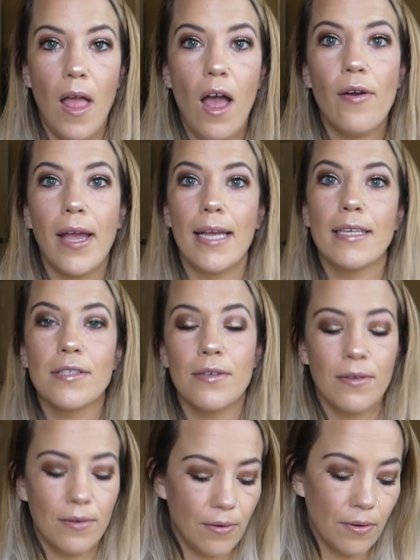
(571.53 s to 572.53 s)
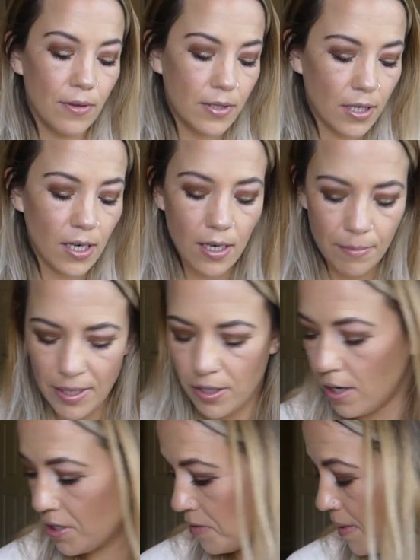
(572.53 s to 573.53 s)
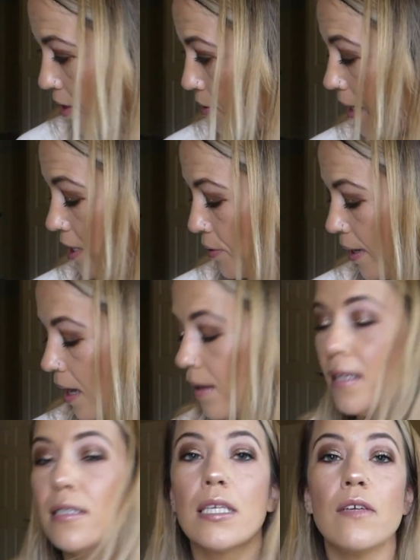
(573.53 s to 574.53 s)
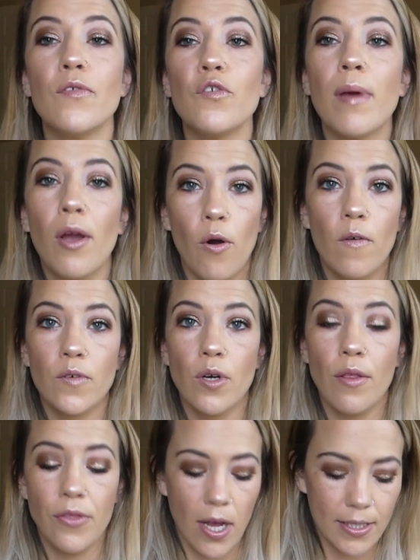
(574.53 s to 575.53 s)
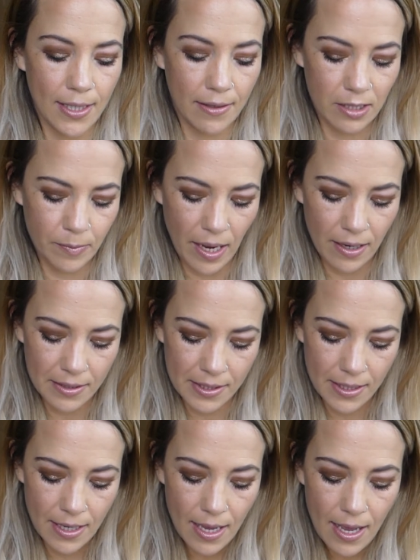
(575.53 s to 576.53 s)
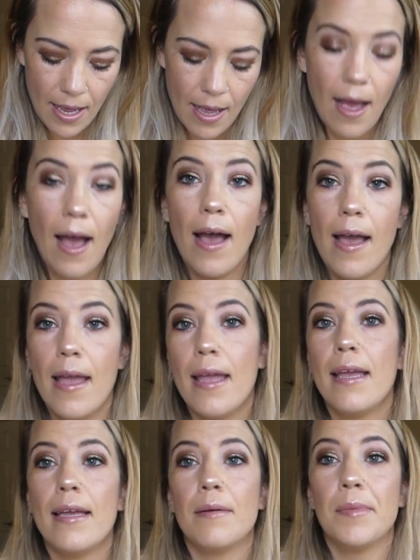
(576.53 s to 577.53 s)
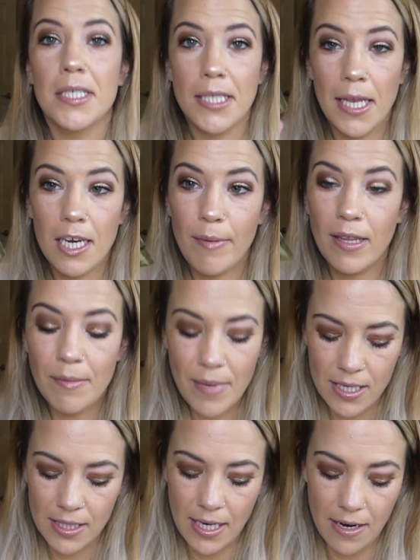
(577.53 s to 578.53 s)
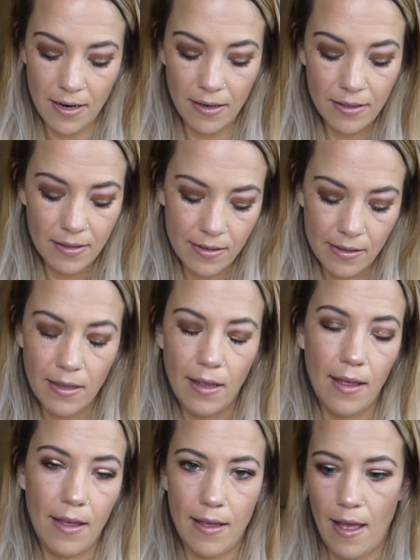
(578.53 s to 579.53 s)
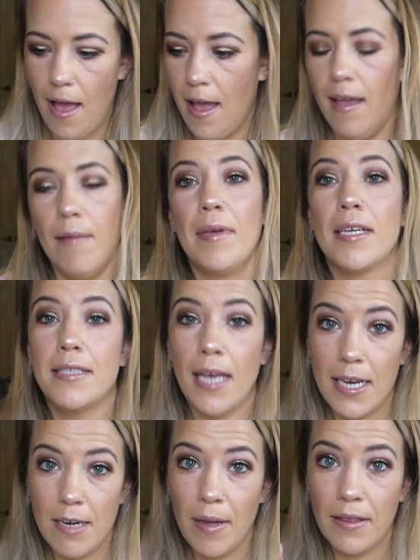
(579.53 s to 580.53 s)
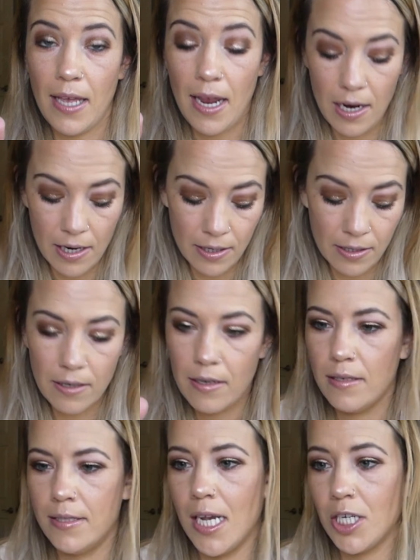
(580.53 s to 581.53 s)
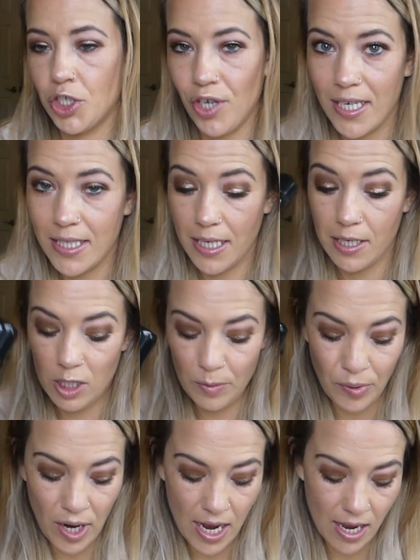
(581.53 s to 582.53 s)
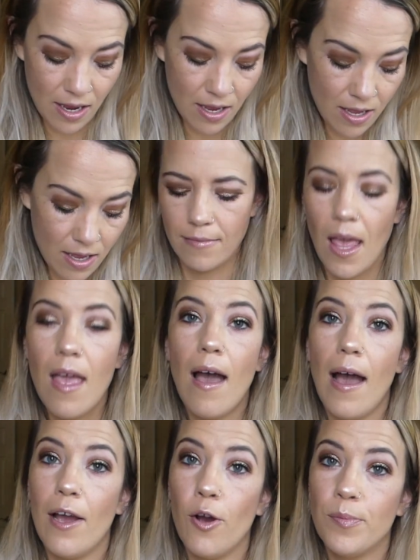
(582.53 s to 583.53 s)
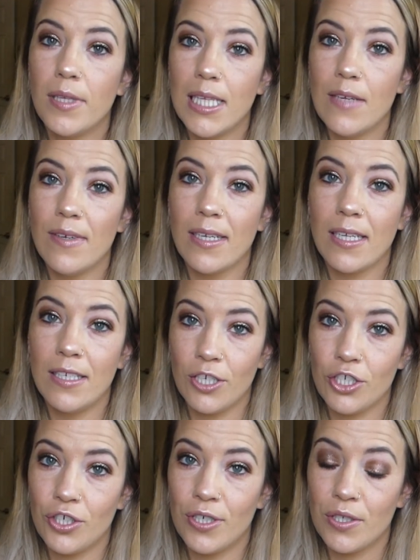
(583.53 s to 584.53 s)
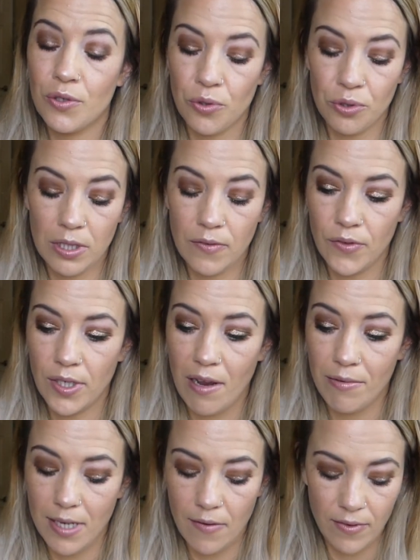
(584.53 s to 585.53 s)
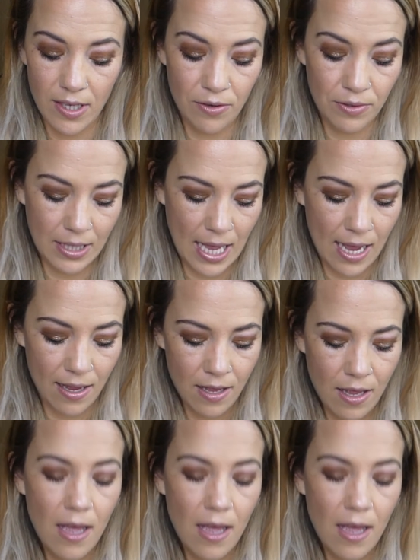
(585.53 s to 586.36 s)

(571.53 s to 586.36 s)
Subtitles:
Okay, so sorry my dogs are being crazy right now. Let's give you my overall thoughts on this box. I am excited about the mascara. I'm excited about the hair texturizing spray. I hope the leave-in conditioner is cruelty free. I would definitely use that.